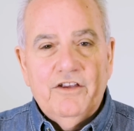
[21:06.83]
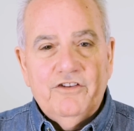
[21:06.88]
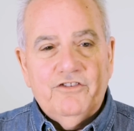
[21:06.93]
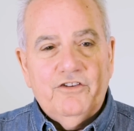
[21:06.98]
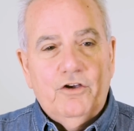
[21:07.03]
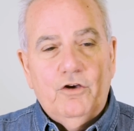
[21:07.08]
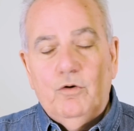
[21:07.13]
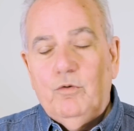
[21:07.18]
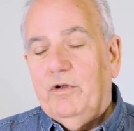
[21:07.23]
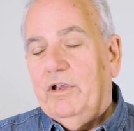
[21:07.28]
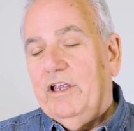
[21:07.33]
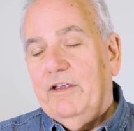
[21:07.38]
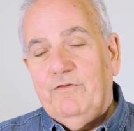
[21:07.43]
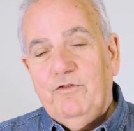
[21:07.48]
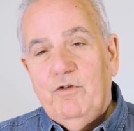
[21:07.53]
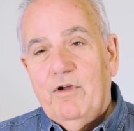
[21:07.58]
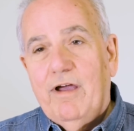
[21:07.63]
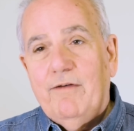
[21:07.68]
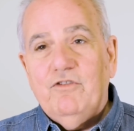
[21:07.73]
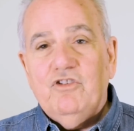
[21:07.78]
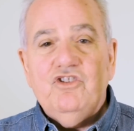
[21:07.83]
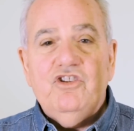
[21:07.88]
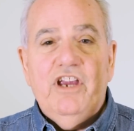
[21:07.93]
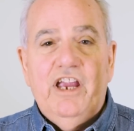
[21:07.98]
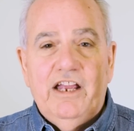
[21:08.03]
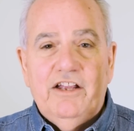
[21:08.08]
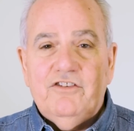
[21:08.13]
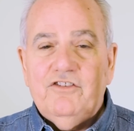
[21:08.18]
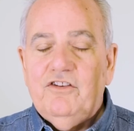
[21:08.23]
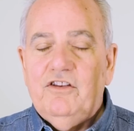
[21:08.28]
So if you have a
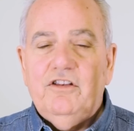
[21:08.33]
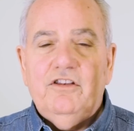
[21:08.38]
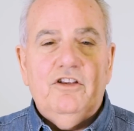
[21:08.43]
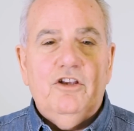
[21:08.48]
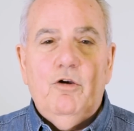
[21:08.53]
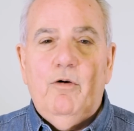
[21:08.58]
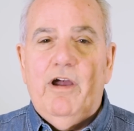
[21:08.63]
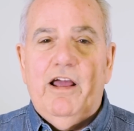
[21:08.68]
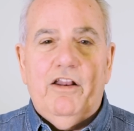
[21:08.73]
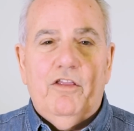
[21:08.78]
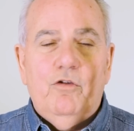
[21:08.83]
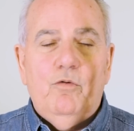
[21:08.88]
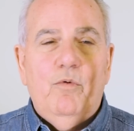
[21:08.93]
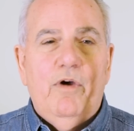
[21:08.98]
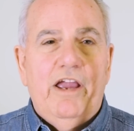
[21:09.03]
chance, go out of the